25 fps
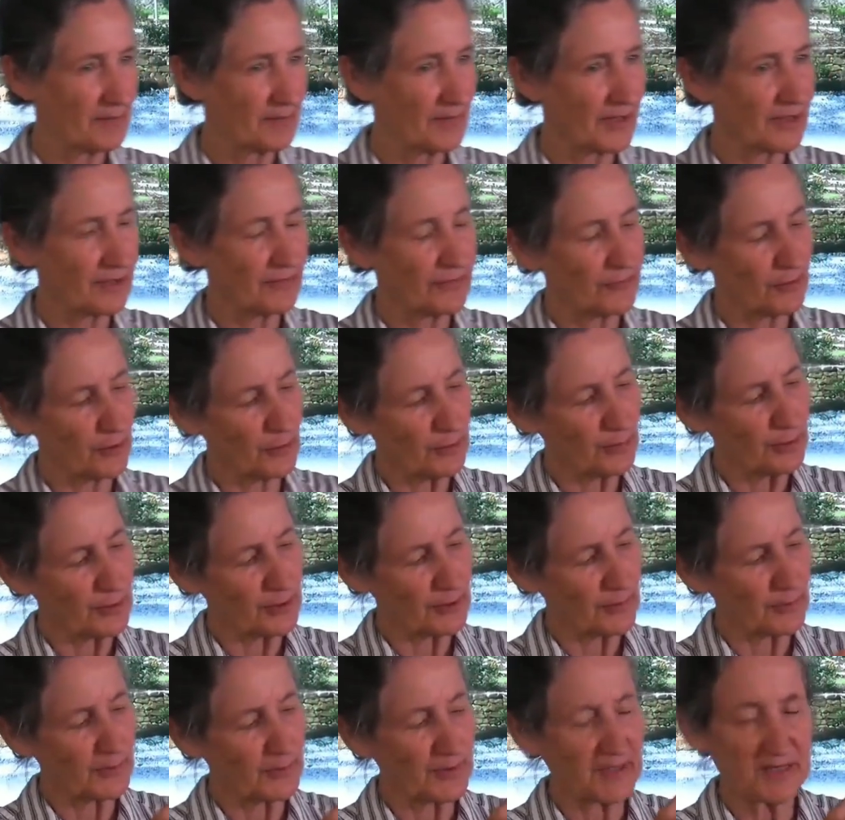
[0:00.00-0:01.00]
But if you
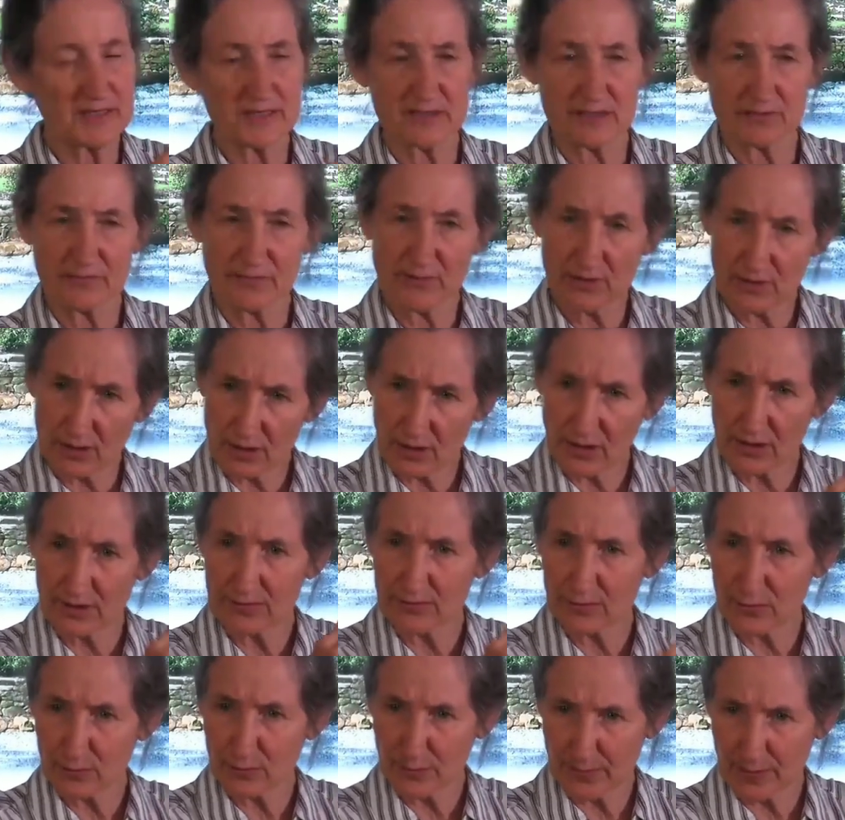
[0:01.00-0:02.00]
put a piece of
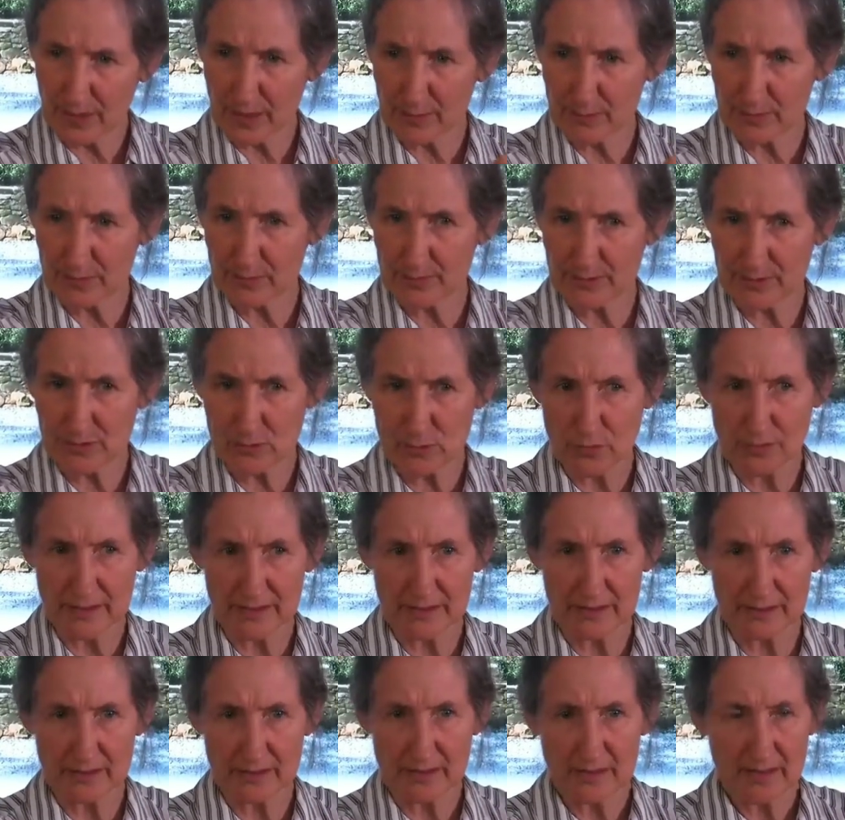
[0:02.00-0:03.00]
cloth or paper
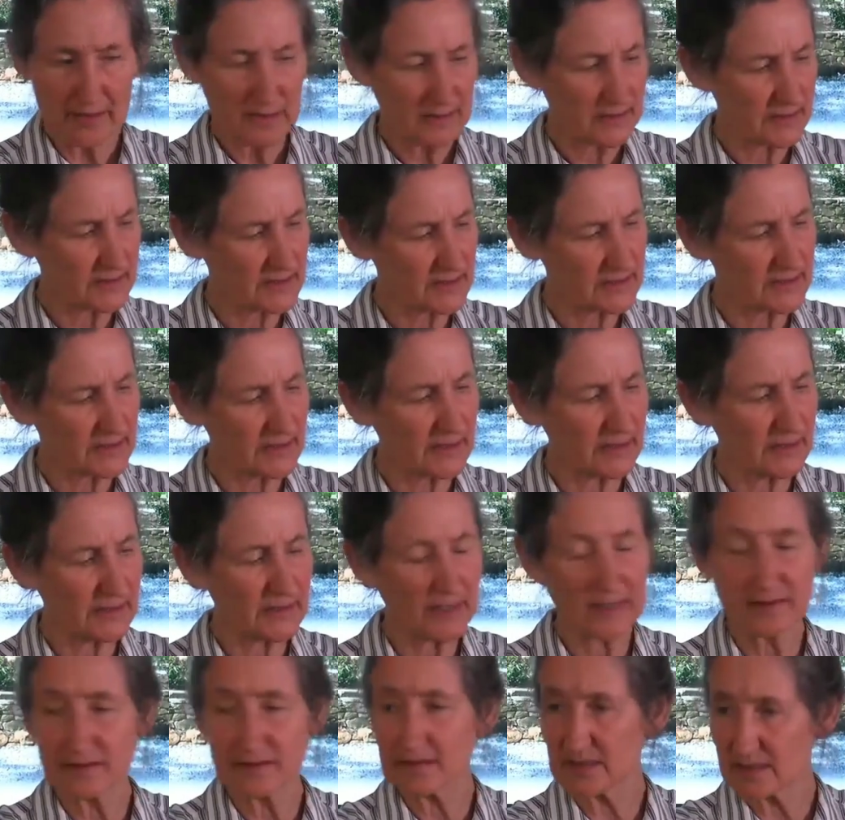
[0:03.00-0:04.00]
between the
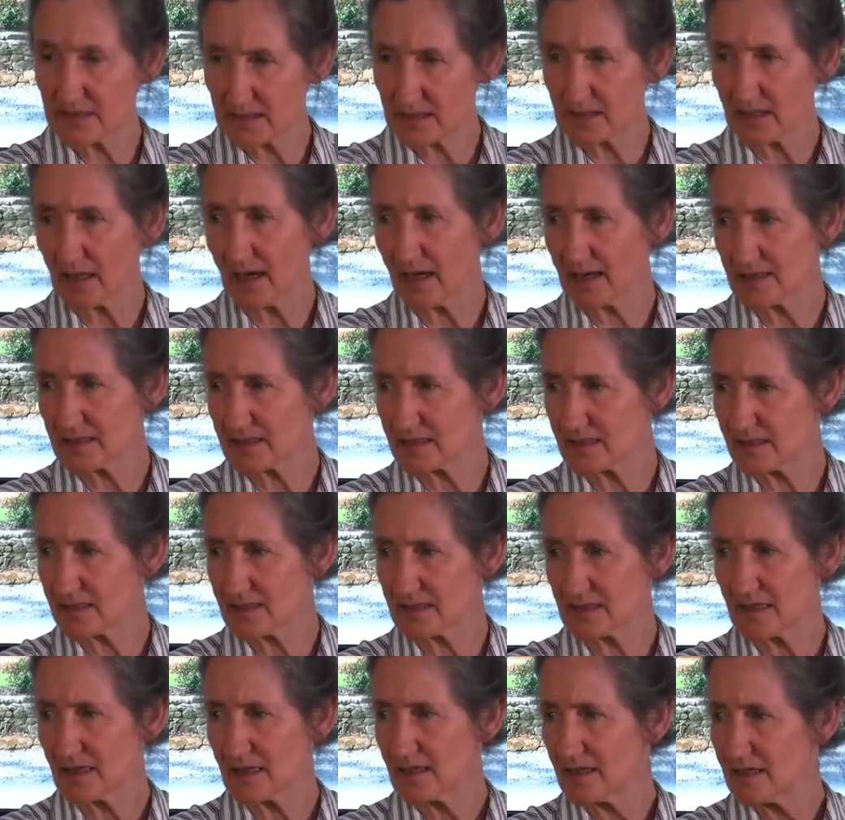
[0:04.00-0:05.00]
skin and the
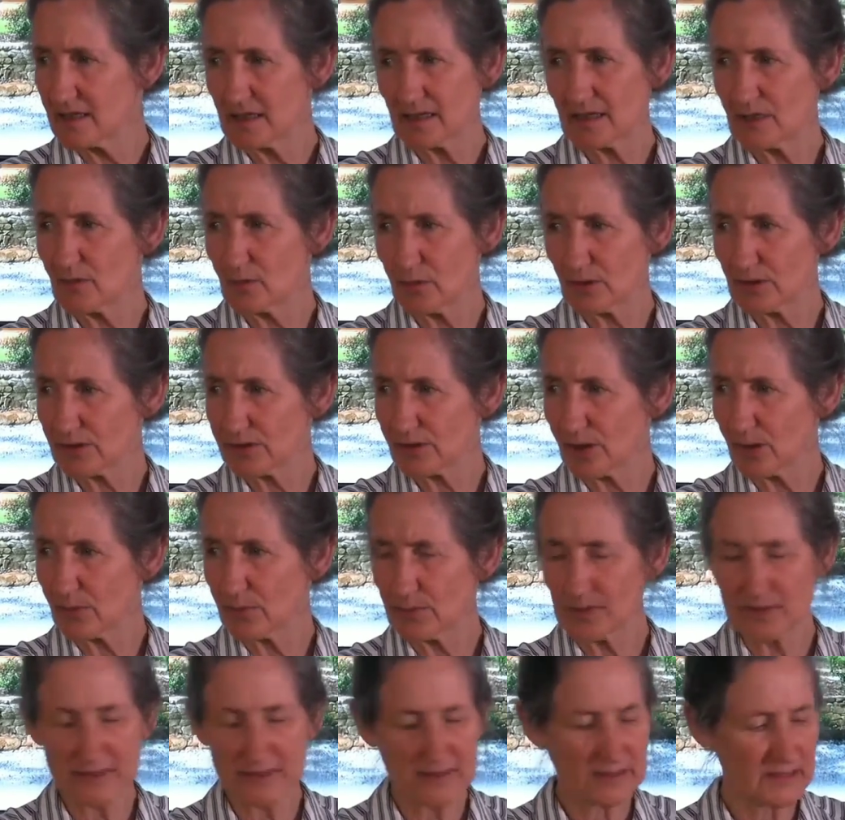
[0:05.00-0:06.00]
slices, it will
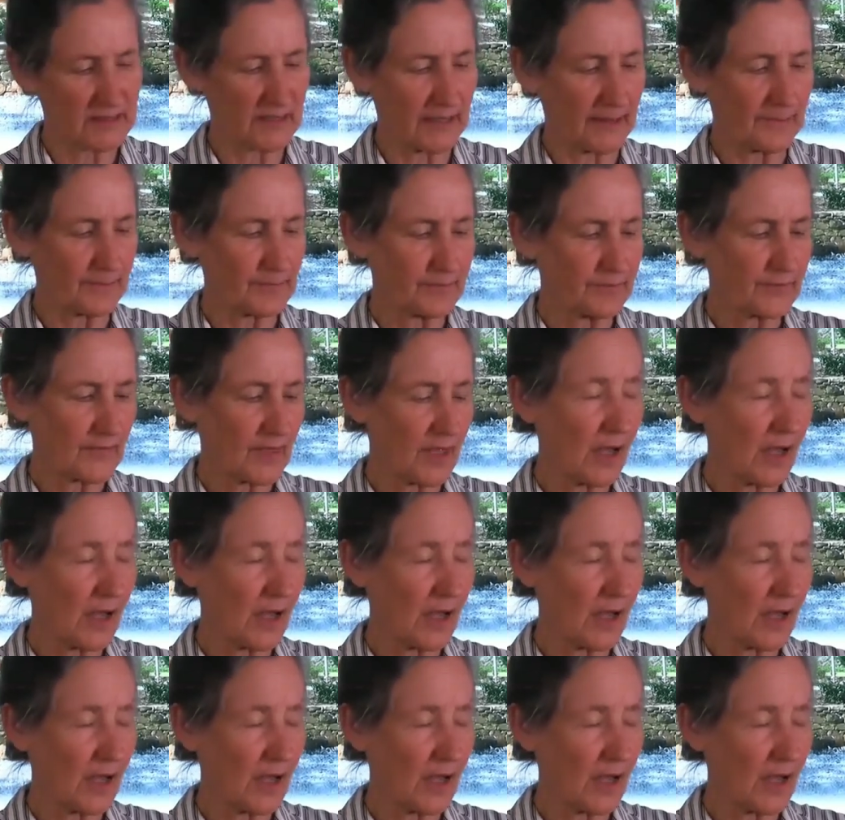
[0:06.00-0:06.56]
not blister.